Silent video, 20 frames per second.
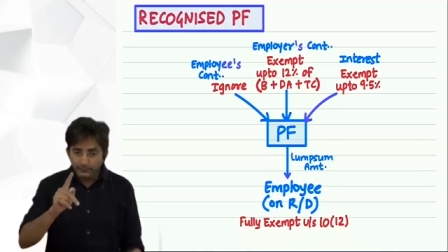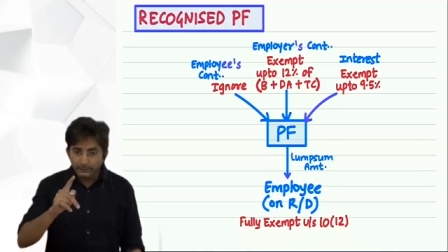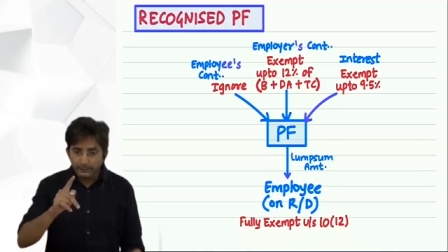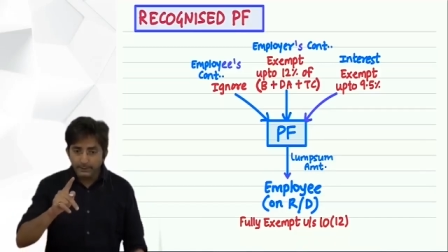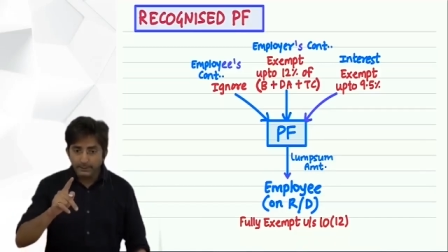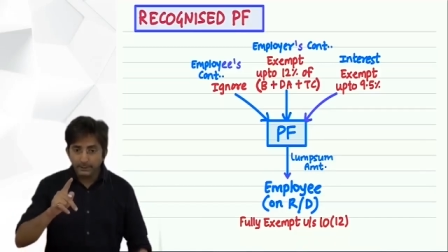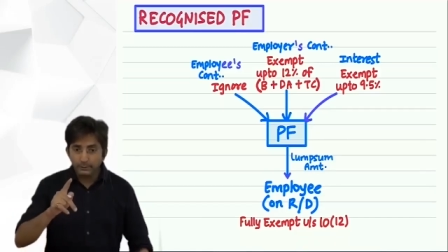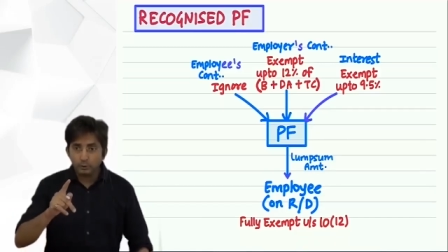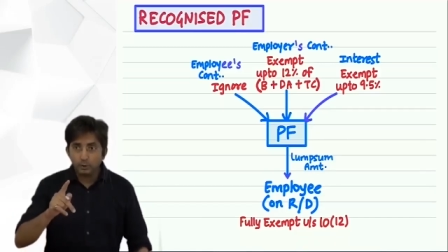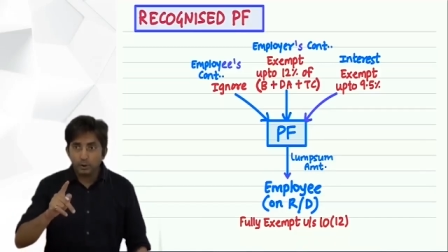
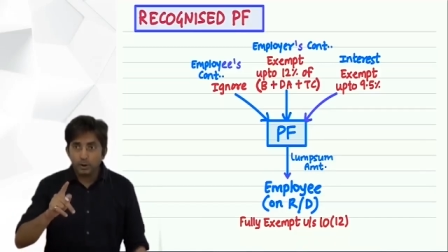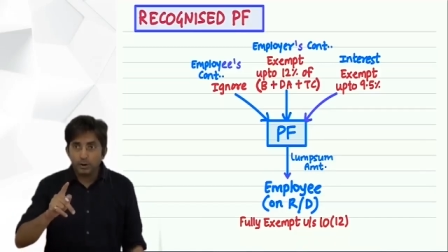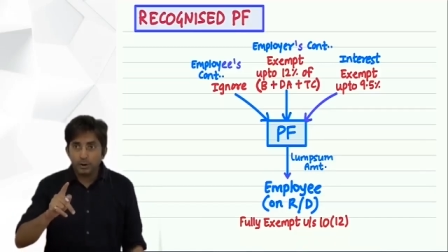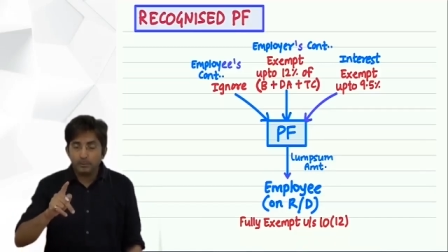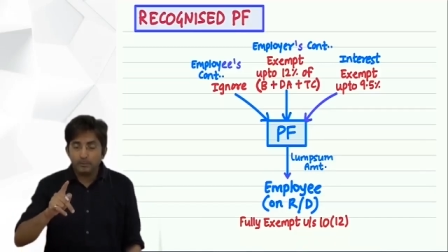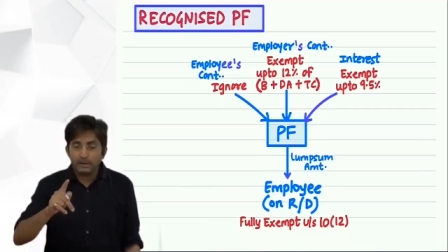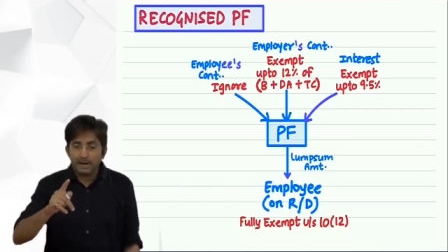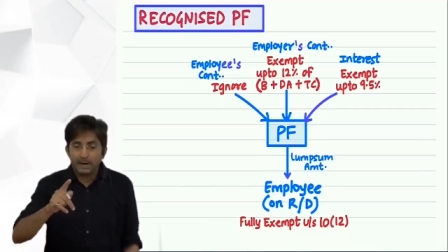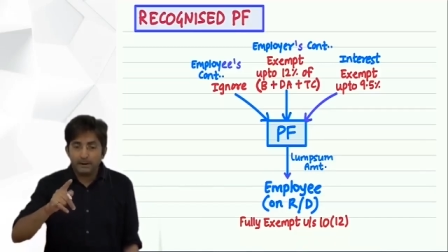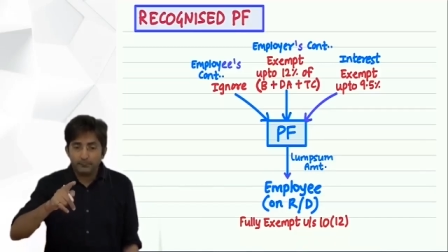the
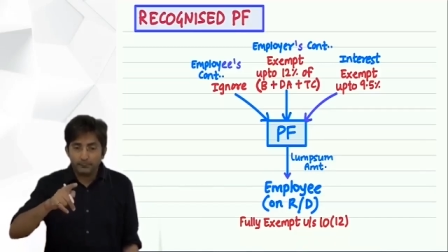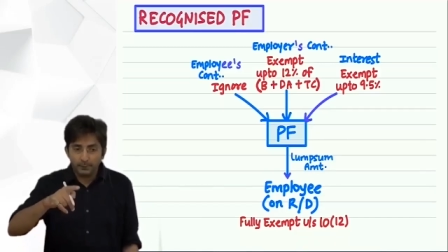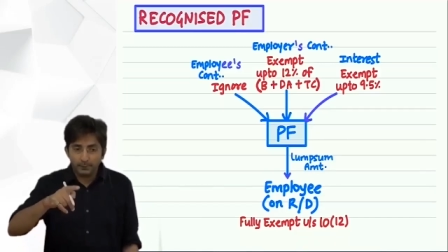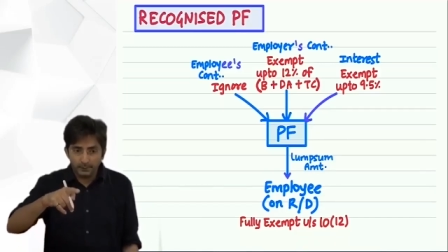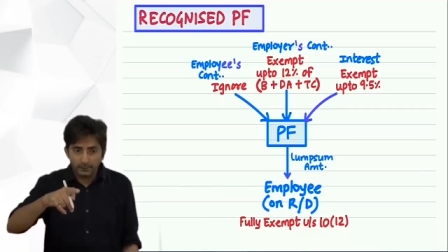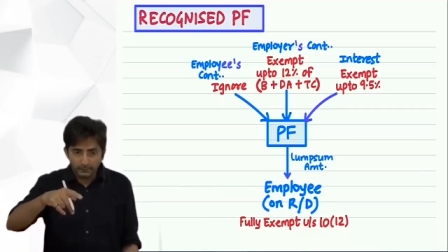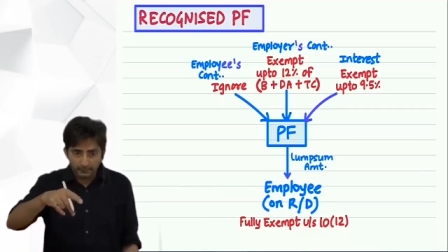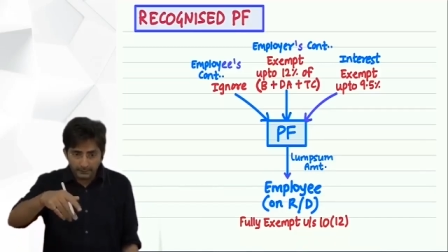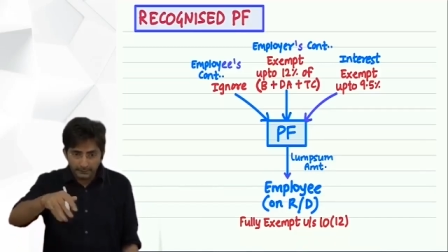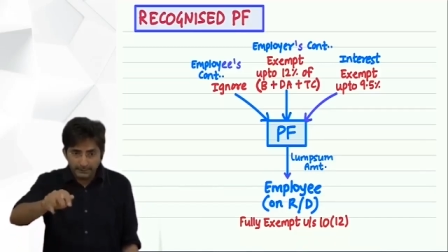job
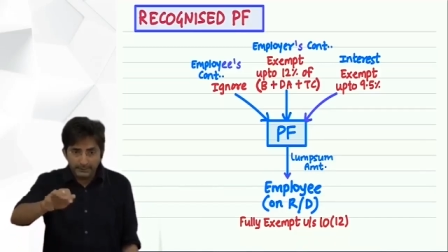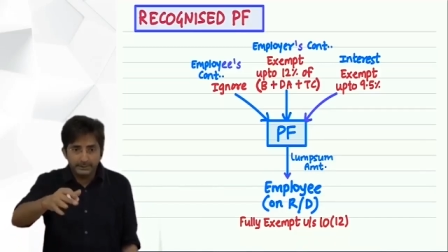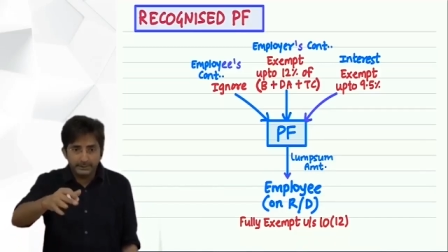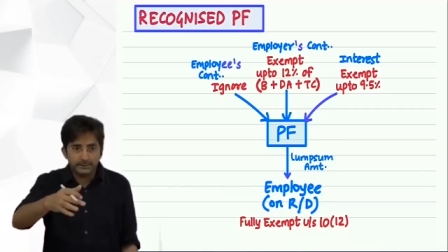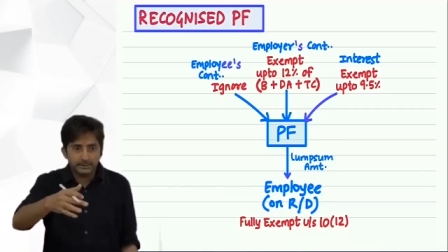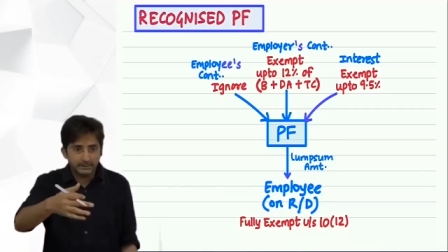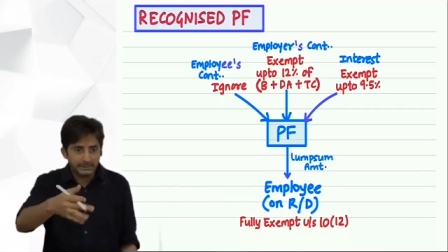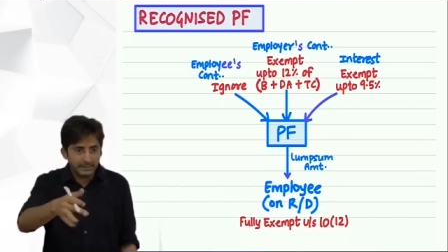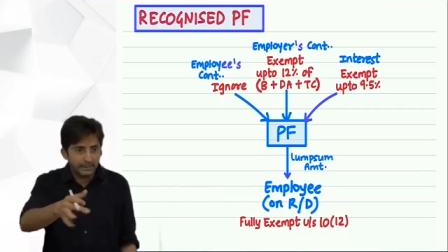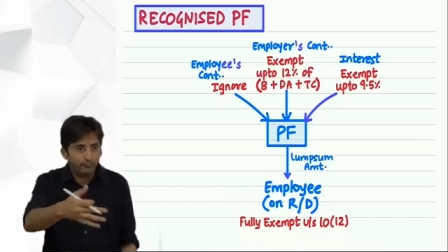after 3
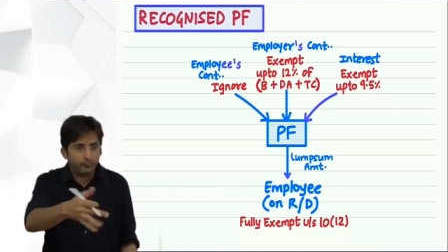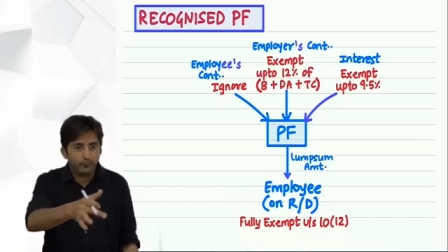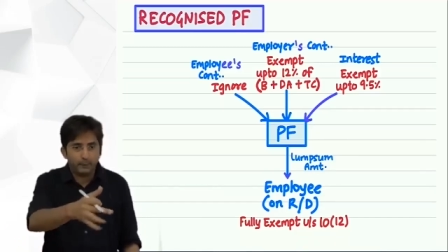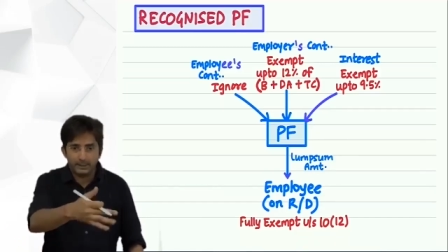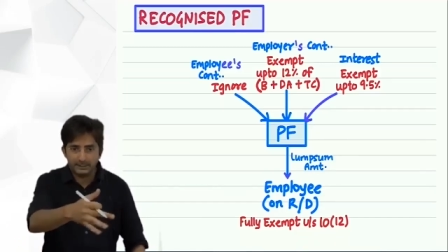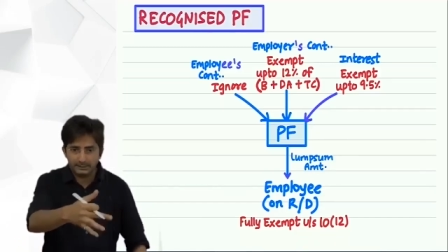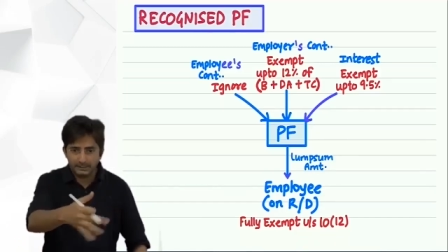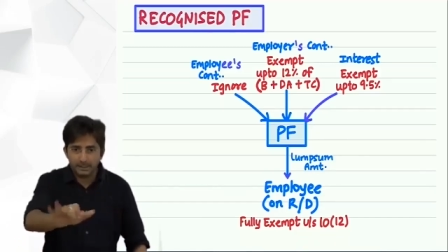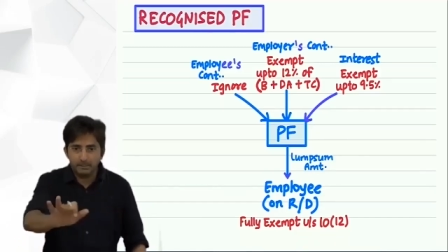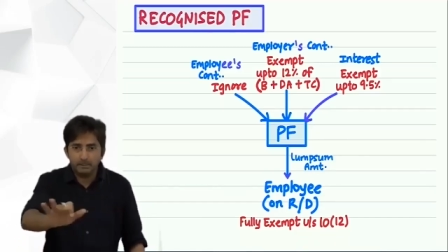years, say for
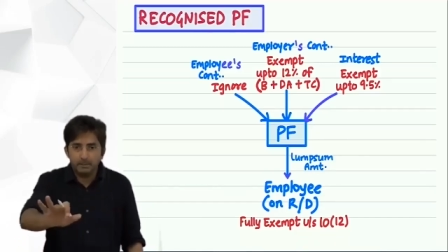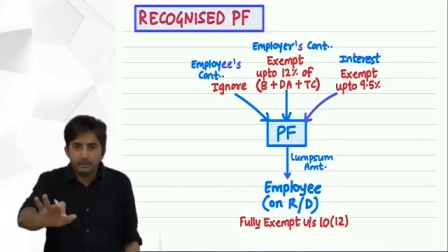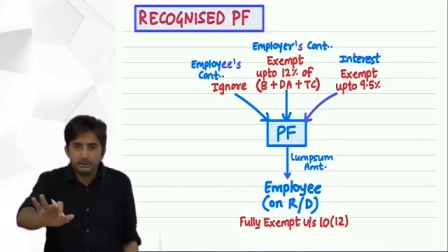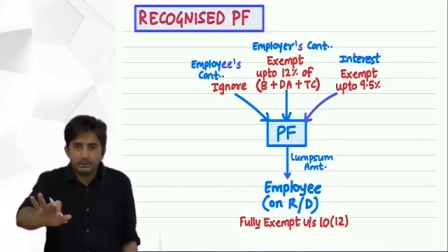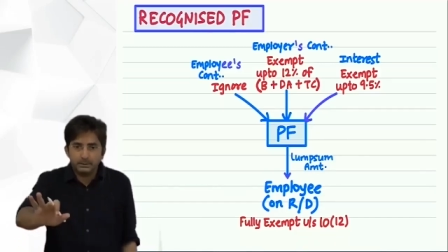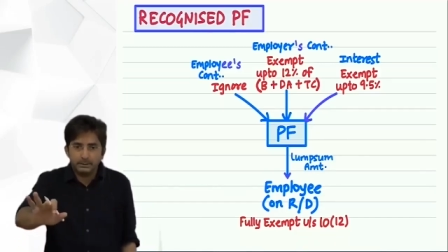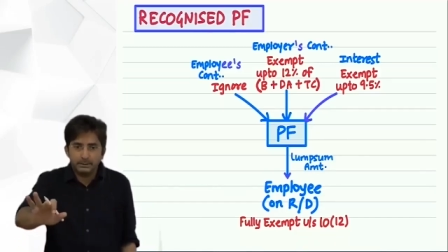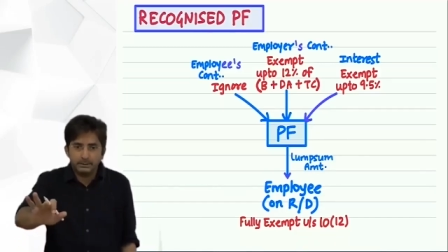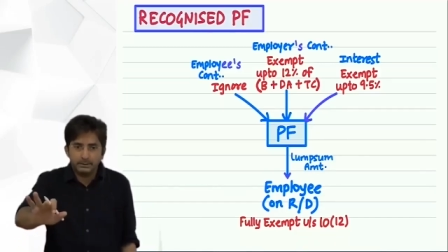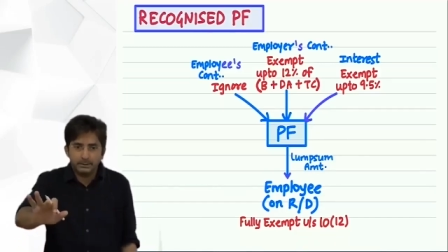example
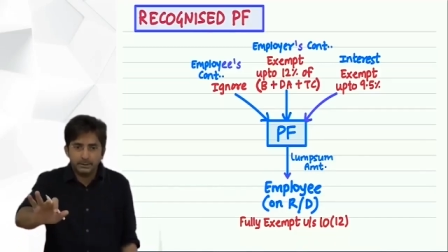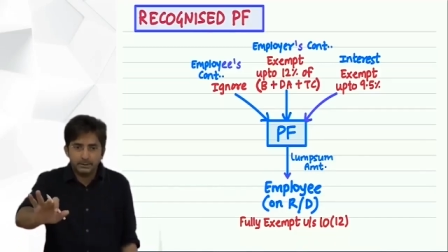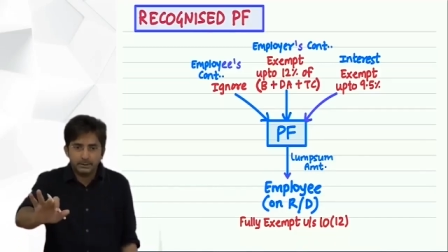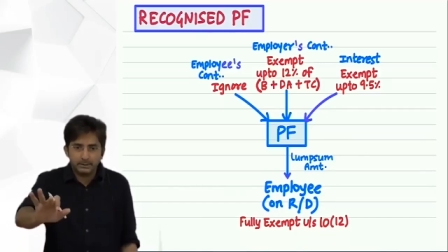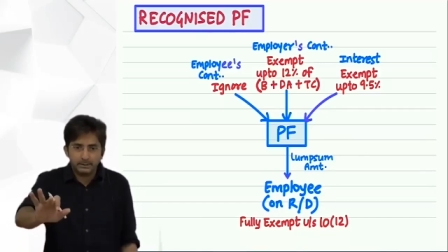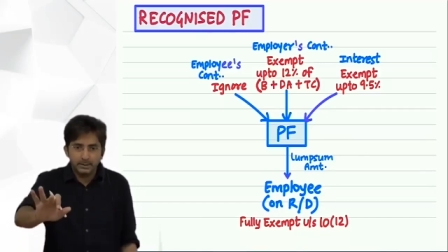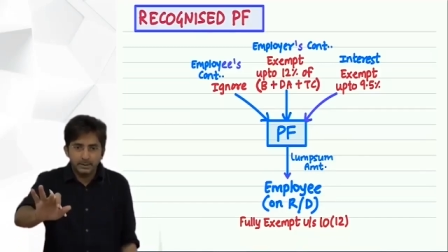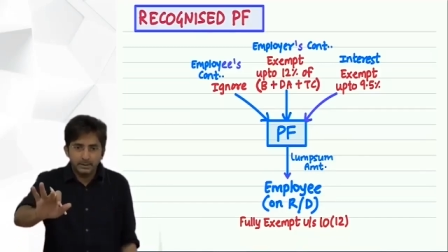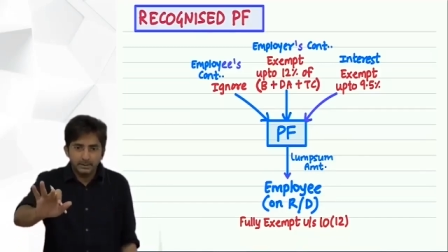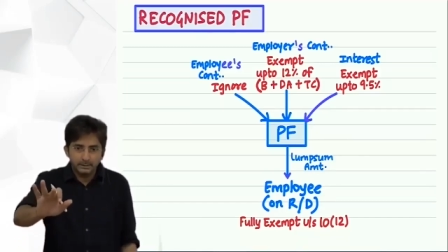3
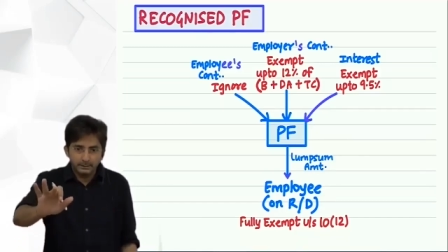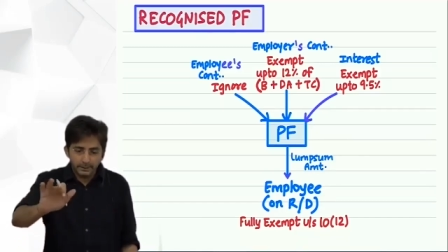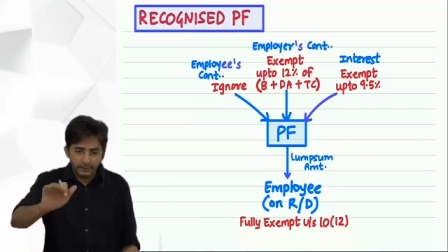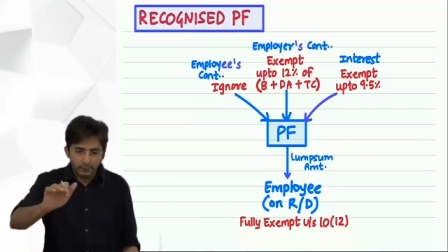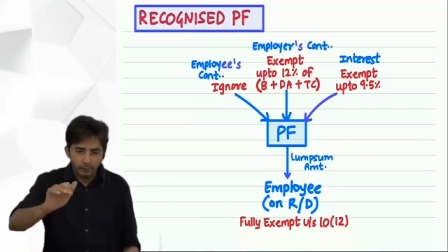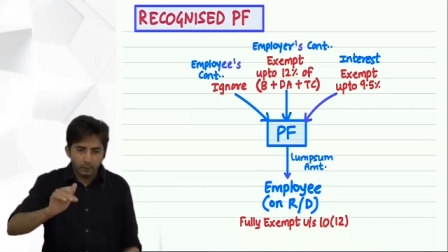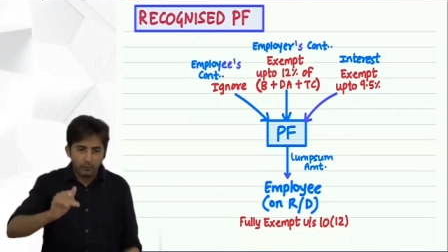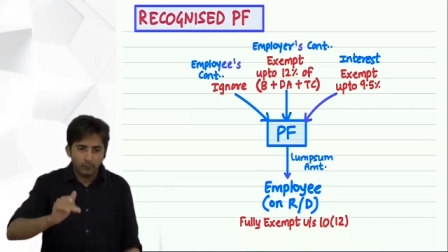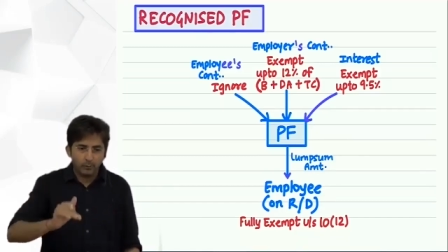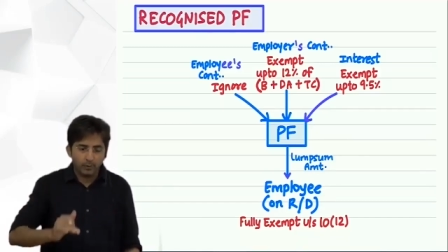years,
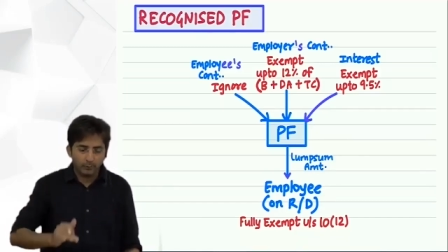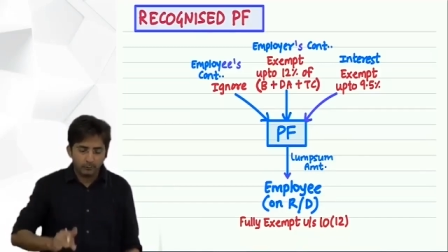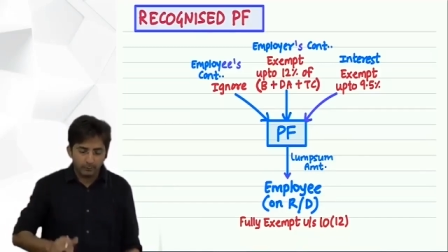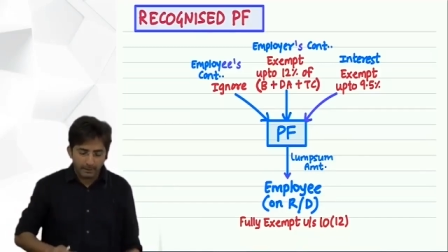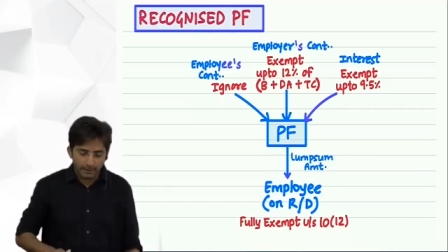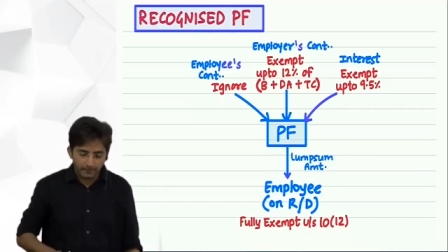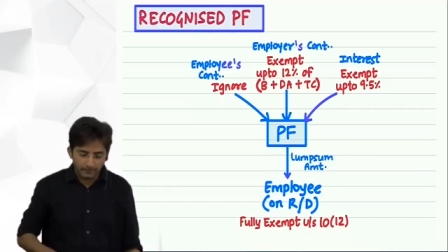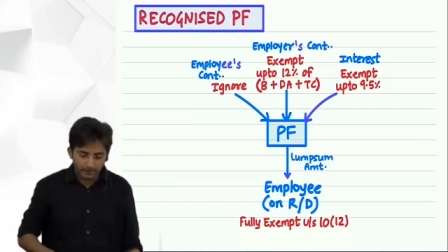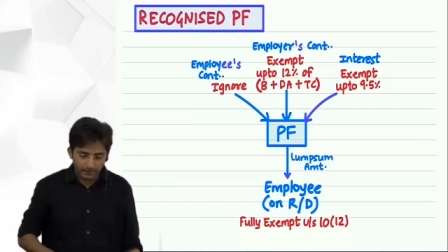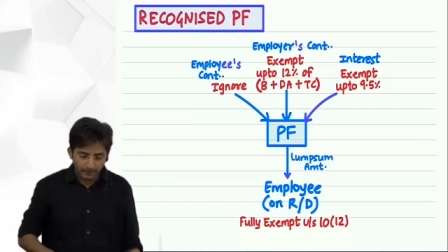then you know what
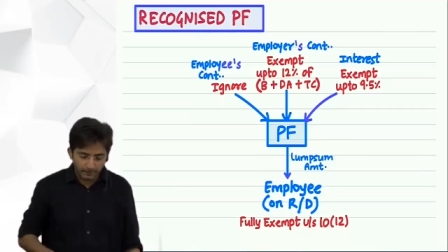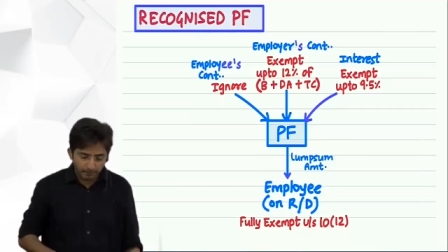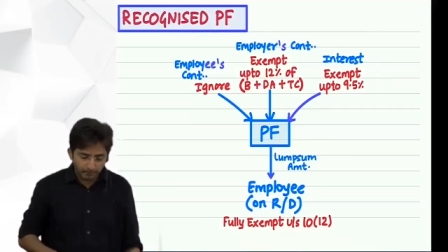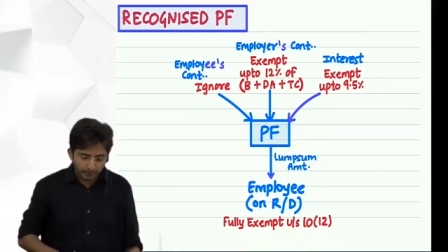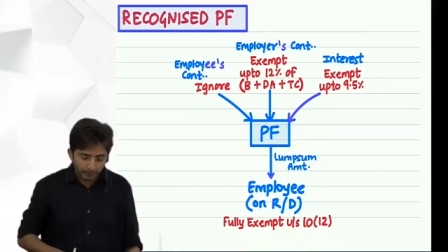will happen?